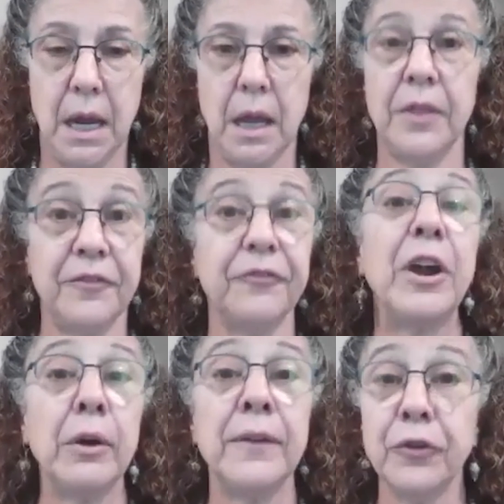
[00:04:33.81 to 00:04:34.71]
The
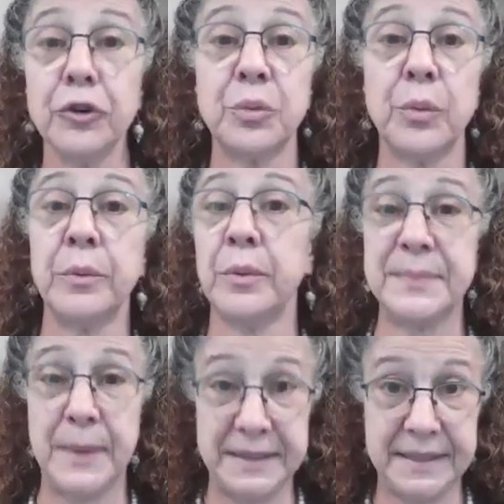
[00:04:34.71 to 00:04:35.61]
very first one
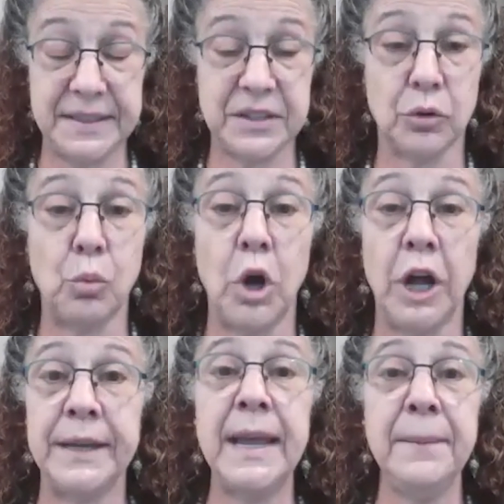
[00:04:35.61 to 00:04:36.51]
was my sister
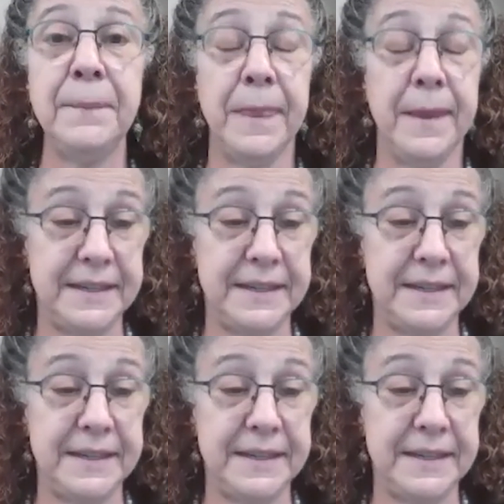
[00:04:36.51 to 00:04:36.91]
Wanda. The